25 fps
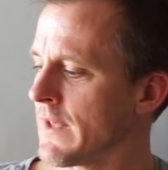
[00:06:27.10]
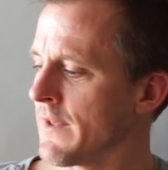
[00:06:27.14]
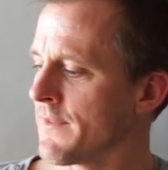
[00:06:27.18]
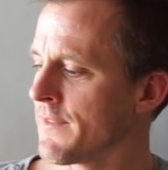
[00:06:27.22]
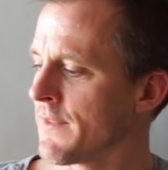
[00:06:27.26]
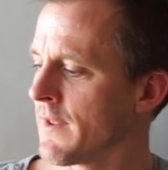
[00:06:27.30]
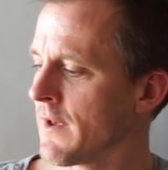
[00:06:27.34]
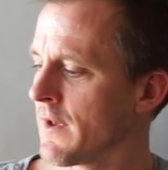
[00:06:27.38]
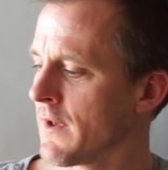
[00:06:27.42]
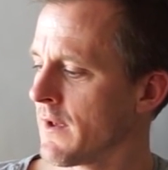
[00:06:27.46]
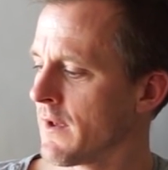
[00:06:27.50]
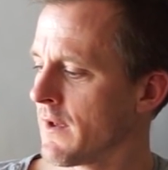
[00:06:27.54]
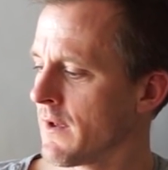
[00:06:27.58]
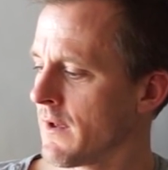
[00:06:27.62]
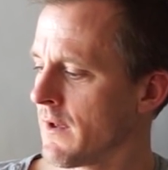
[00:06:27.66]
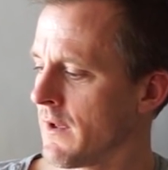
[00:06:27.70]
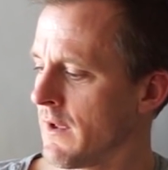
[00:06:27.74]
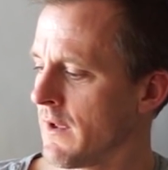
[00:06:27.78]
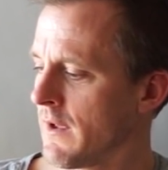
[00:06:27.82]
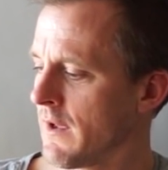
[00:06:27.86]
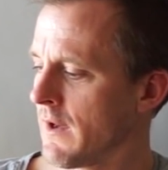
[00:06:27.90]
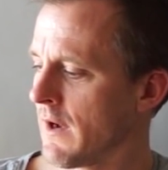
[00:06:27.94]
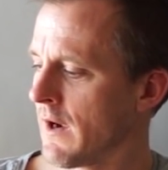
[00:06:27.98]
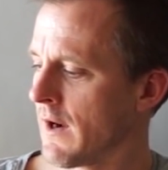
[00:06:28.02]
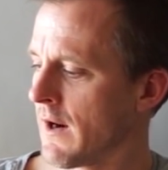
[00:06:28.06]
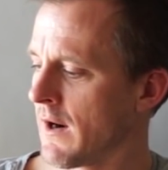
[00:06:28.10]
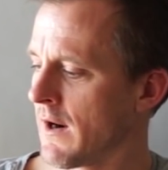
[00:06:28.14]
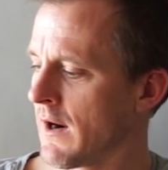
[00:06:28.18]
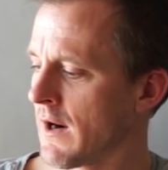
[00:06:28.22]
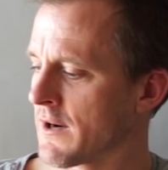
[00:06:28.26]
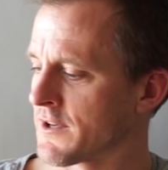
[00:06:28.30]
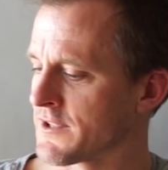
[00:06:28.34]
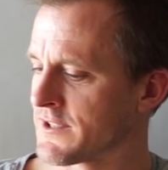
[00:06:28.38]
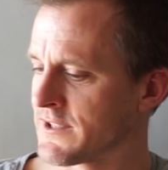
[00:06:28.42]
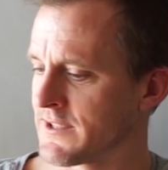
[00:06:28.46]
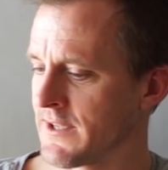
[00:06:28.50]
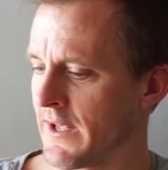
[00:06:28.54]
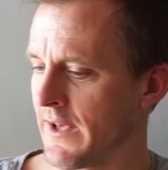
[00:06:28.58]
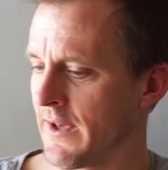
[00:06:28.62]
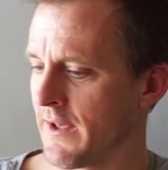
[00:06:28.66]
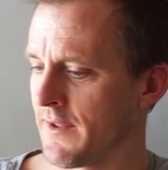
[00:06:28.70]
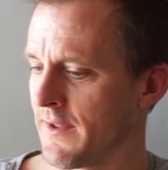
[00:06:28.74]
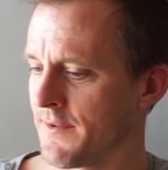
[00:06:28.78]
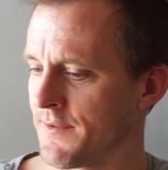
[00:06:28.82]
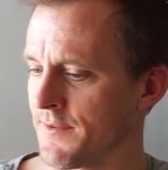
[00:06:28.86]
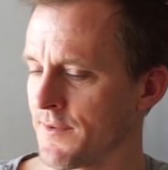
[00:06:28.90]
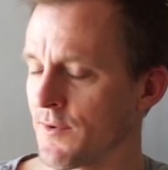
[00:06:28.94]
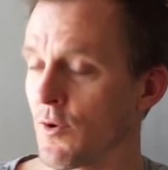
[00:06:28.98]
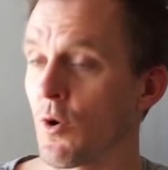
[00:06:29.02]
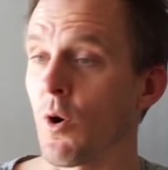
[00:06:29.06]
the
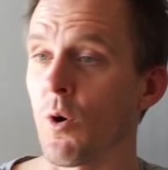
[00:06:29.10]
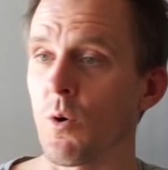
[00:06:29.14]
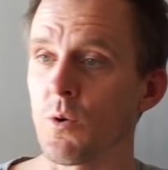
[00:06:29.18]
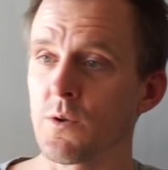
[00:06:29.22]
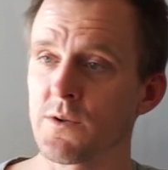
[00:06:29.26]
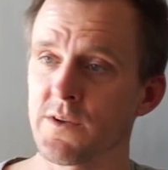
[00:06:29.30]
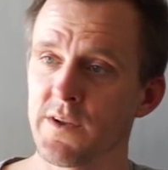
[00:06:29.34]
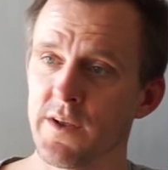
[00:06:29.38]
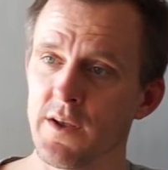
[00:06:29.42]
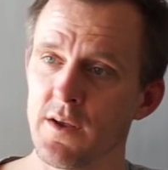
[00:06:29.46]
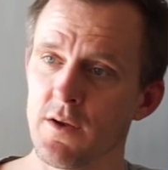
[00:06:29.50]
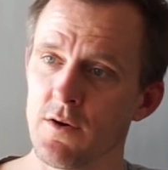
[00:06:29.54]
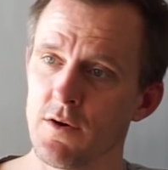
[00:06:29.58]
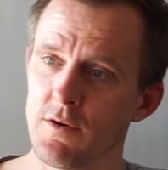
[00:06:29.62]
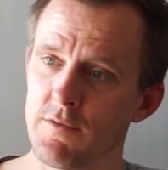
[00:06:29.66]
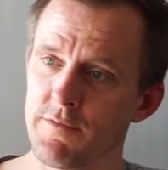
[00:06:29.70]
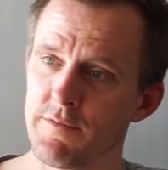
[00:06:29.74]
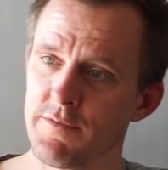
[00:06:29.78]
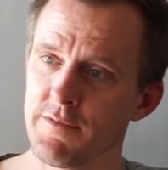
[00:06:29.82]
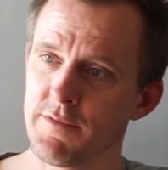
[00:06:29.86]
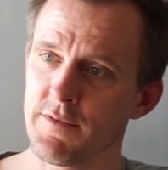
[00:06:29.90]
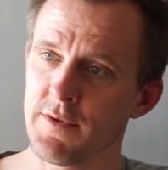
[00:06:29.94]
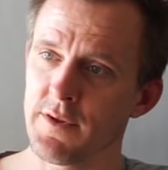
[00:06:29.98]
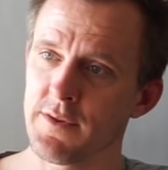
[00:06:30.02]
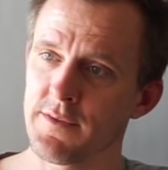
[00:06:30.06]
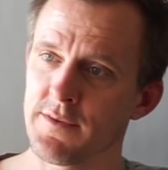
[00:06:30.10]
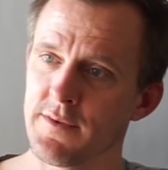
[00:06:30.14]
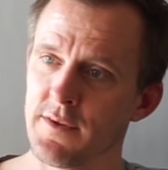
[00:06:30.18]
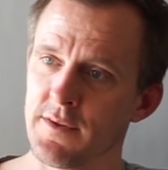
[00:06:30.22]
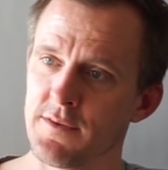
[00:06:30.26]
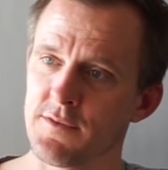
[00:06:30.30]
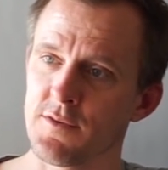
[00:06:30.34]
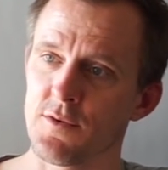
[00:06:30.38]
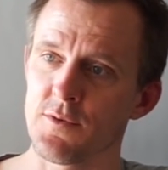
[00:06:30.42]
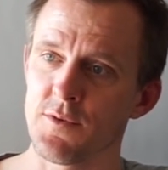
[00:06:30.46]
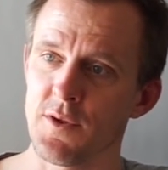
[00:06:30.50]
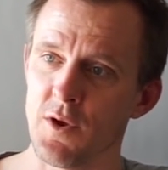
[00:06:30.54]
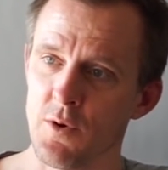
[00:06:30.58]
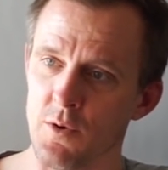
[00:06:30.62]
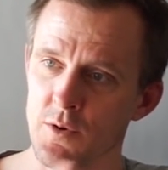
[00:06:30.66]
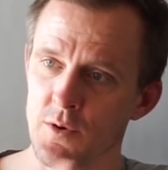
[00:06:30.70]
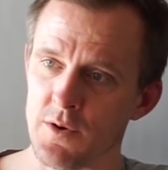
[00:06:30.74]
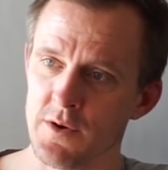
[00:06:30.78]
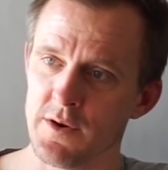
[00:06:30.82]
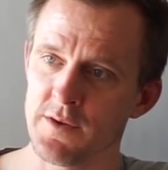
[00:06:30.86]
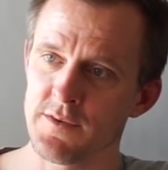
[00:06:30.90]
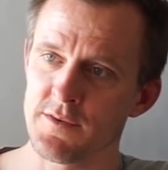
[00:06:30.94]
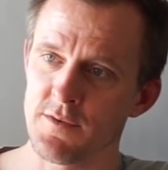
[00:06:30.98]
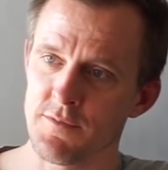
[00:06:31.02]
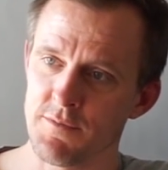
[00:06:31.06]
RCS called Tinkoff and said so the
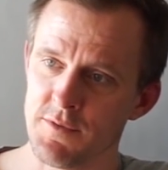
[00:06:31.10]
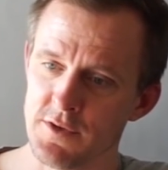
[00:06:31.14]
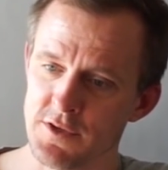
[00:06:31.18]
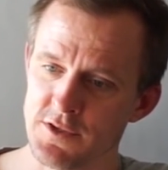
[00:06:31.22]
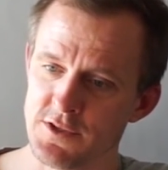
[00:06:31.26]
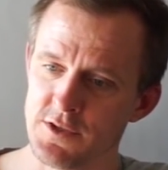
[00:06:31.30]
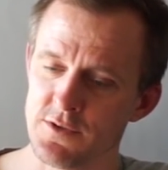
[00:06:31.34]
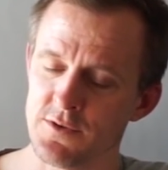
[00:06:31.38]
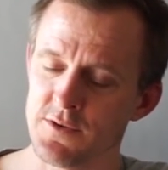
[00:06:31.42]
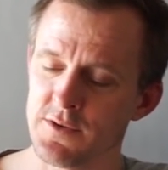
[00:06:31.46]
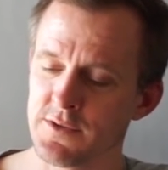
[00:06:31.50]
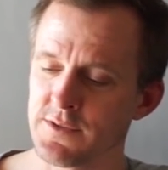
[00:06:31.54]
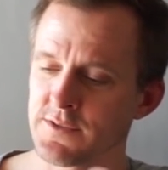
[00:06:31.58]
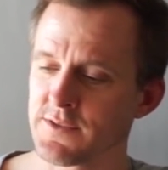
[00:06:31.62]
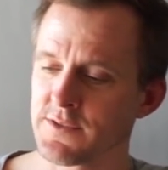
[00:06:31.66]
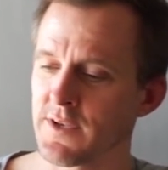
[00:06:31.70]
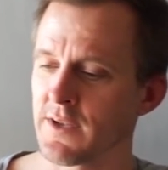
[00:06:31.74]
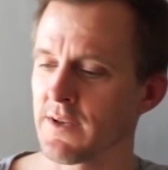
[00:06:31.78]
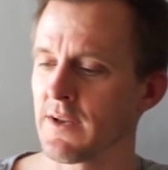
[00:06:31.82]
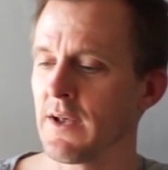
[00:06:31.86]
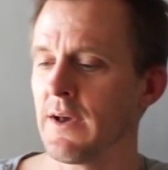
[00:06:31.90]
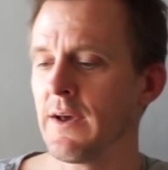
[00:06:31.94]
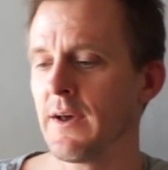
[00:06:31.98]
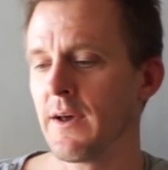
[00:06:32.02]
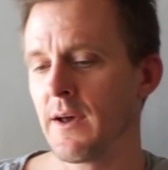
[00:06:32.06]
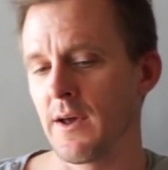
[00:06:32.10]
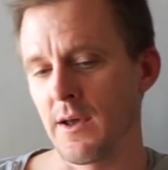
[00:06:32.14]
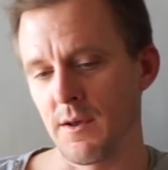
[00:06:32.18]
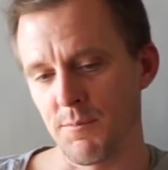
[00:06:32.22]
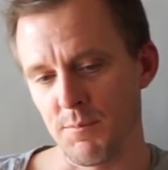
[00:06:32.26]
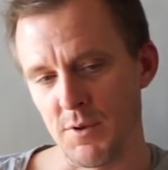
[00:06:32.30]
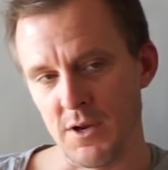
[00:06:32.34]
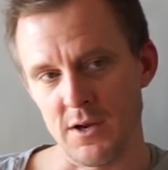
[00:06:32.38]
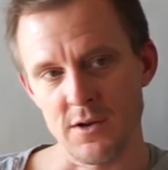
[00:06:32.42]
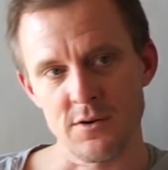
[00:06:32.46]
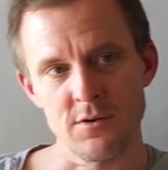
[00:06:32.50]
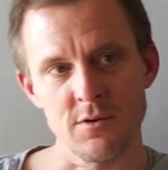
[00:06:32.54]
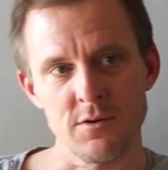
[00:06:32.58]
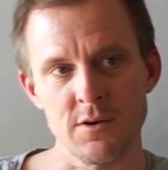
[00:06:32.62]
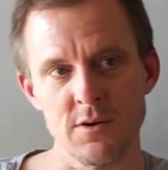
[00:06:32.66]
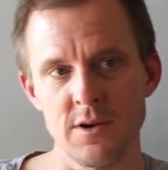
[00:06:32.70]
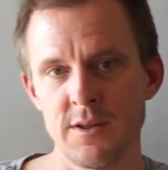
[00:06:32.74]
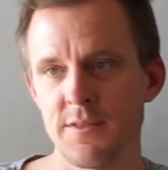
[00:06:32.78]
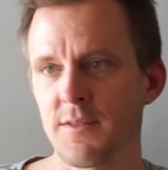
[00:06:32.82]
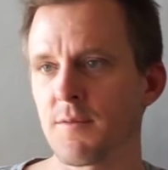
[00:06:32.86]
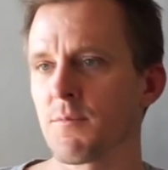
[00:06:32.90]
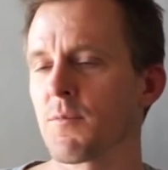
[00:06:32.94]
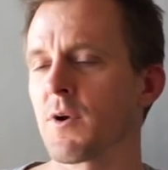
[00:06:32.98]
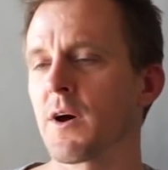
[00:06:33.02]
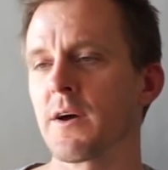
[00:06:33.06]
organizer of the Giro and said hey better don't
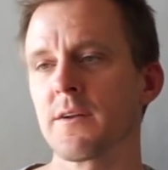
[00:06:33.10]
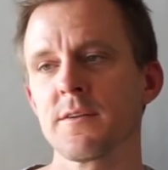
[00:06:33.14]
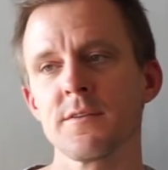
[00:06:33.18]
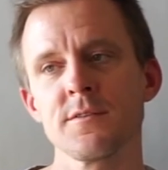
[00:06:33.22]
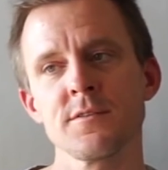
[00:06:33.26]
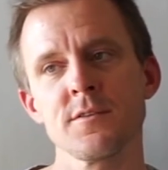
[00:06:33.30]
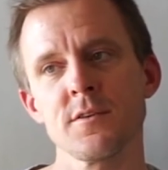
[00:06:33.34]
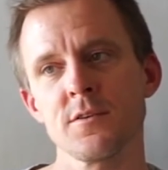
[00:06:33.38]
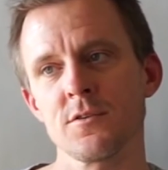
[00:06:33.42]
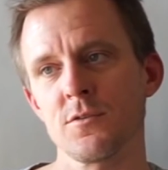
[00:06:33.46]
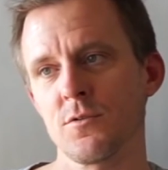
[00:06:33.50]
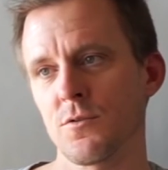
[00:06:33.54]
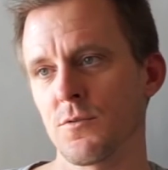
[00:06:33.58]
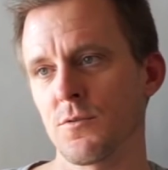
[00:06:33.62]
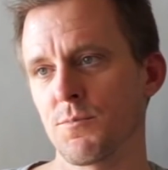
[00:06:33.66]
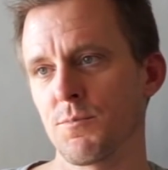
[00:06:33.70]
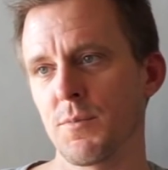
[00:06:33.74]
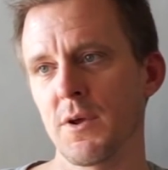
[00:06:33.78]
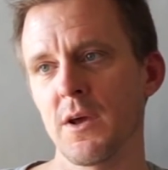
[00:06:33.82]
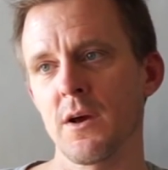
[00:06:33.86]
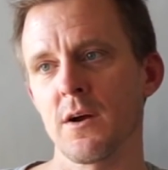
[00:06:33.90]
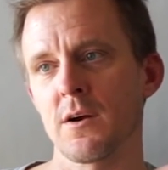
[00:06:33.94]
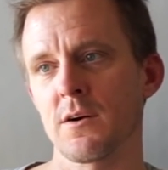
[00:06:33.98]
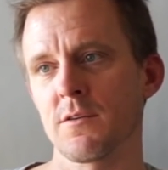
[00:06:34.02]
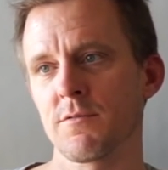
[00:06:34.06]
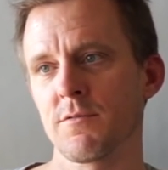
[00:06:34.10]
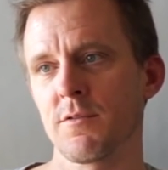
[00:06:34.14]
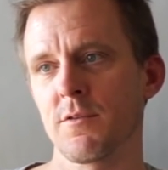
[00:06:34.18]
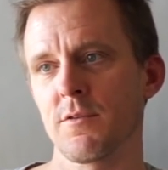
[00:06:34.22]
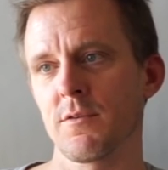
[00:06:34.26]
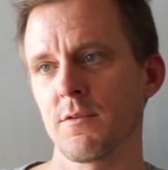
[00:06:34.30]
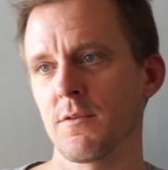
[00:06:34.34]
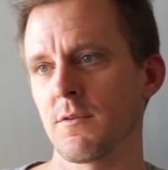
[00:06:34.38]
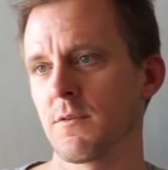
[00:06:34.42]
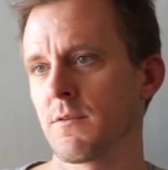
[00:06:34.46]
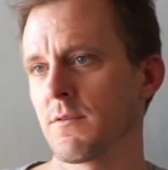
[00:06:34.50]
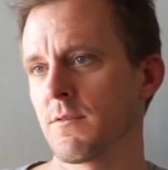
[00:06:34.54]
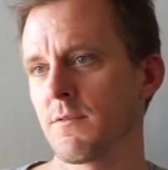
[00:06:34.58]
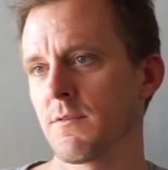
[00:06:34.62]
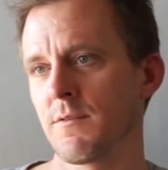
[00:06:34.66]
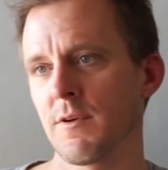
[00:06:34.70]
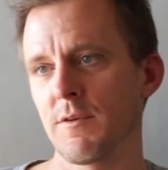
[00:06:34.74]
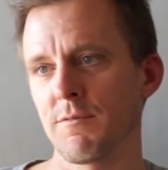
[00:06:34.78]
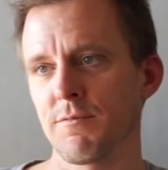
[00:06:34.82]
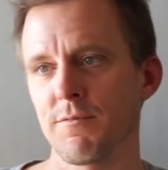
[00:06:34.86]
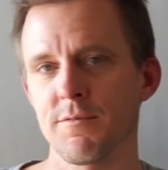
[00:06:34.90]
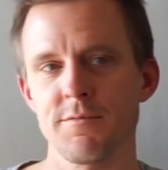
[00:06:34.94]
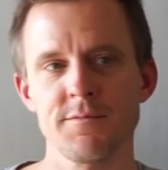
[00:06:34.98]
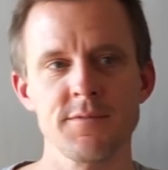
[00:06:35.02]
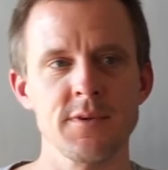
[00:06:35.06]
let them ride it's not good PR for
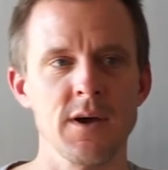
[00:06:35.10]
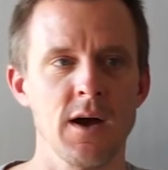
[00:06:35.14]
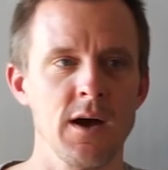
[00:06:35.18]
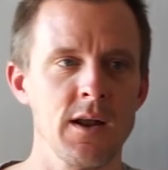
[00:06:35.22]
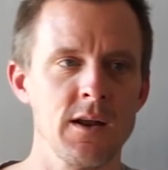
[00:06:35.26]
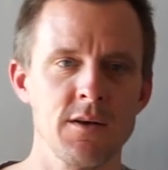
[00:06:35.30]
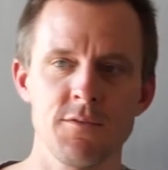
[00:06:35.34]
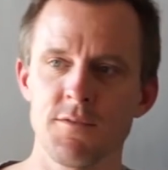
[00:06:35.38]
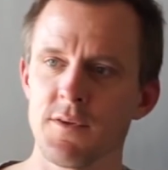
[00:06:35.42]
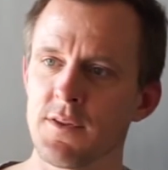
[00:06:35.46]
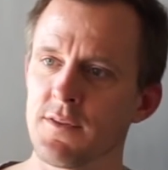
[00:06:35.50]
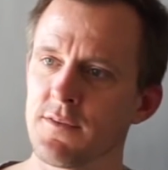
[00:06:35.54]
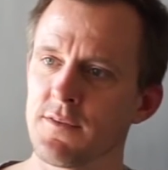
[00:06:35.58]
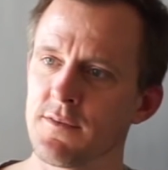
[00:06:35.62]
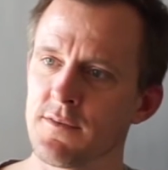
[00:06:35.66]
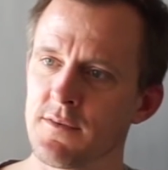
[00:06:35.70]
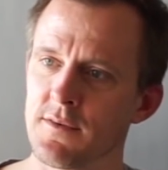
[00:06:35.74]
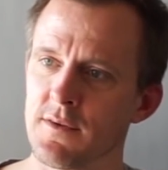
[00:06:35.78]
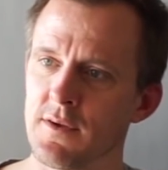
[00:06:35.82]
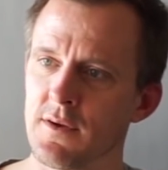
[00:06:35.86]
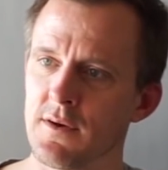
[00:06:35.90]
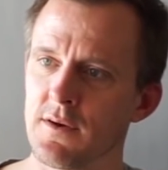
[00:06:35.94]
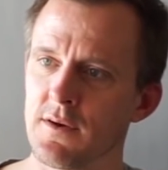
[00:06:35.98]
if Tyler wins